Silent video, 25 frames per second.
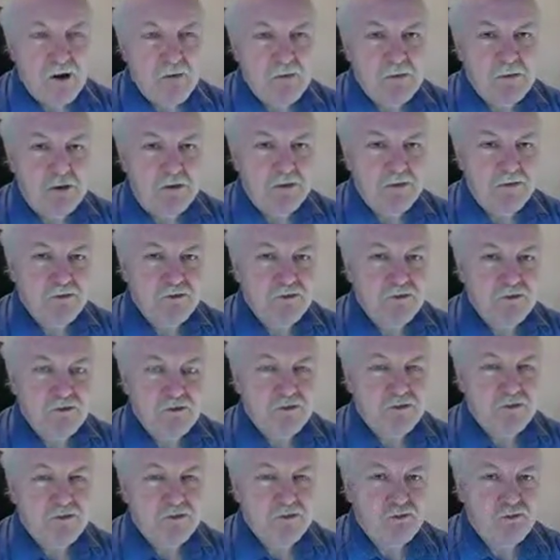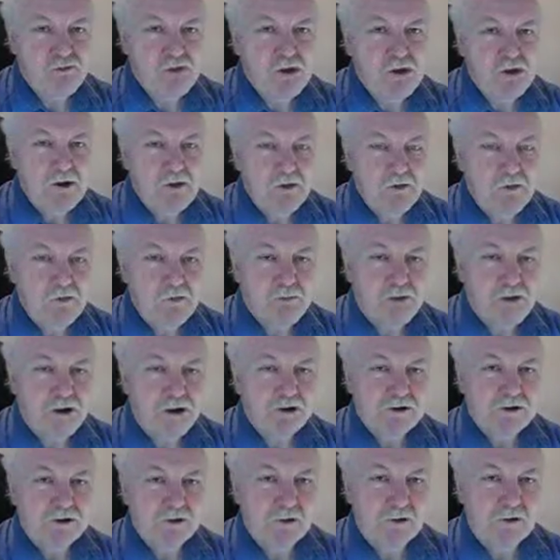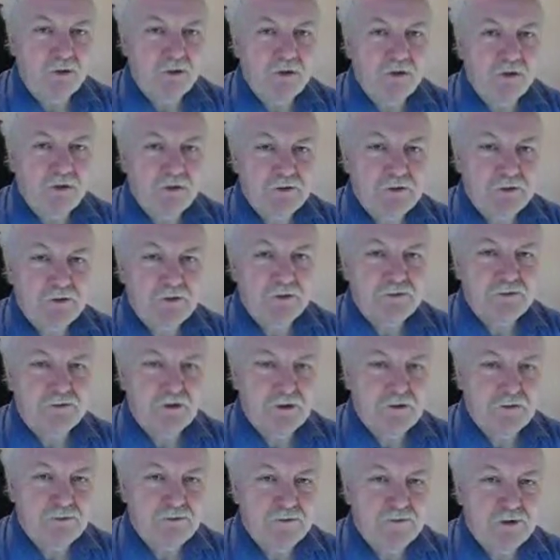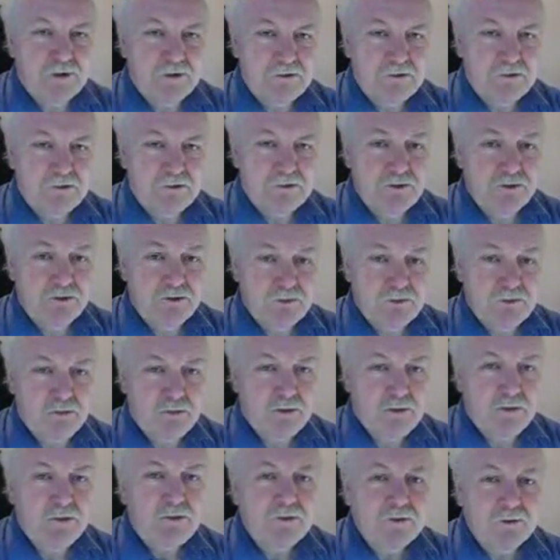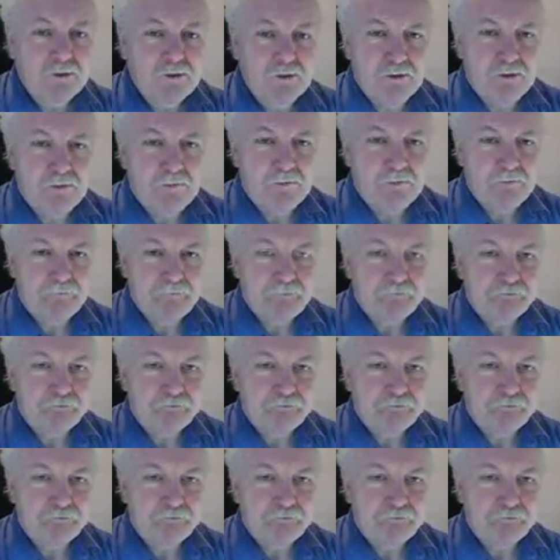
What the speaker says: because there's really no practical limit to the size of message you can put into them.